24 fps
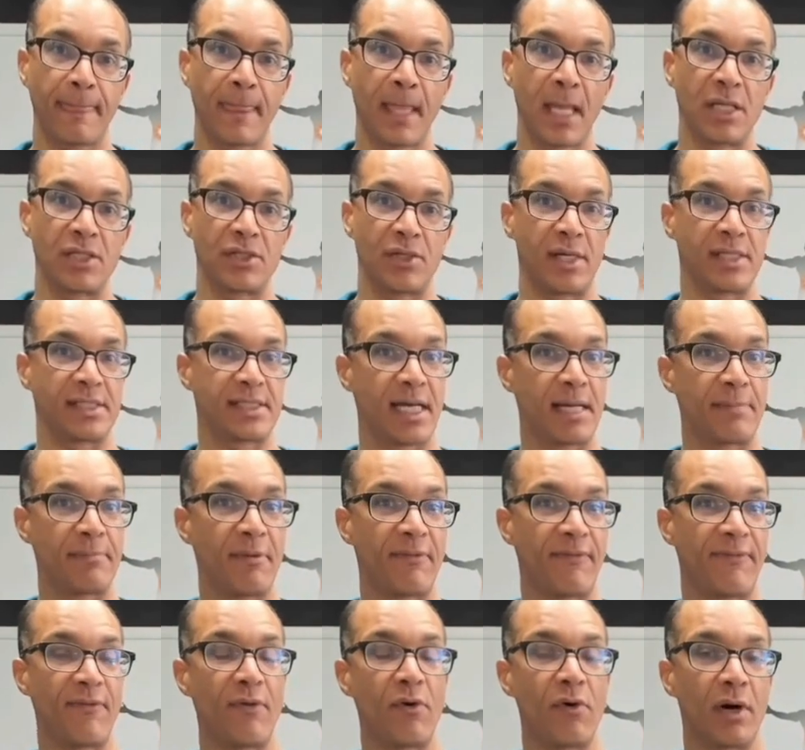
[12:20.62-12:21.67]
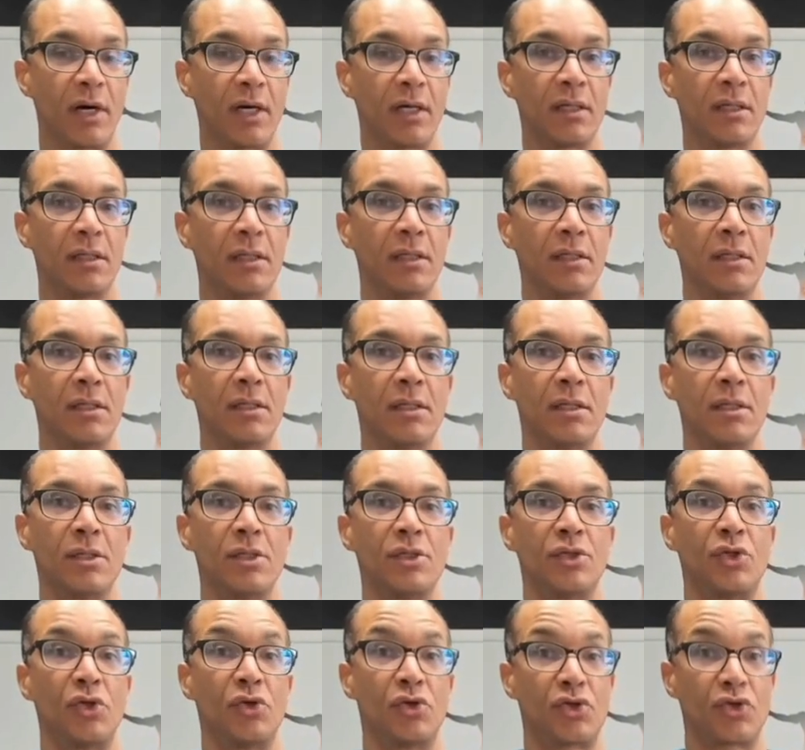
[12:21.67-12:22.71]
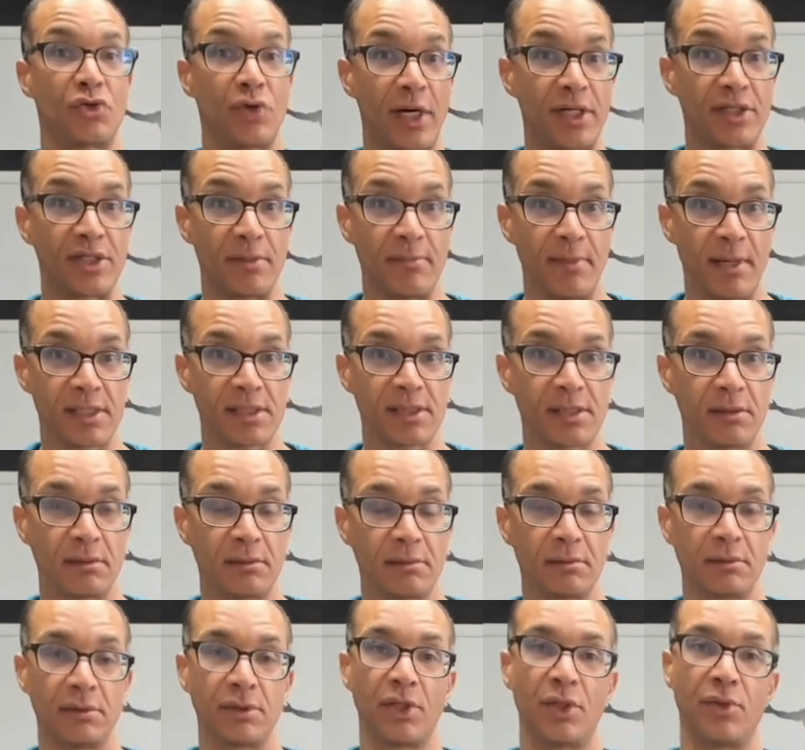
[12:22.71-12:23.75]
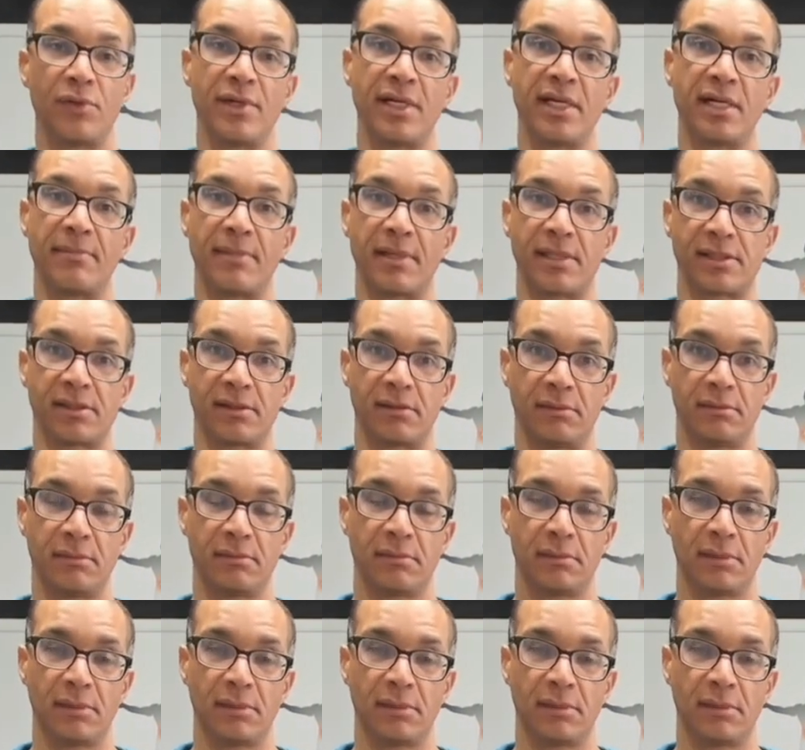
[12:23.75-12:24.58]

So as I said before, to stretch a muscle, you need a muscle.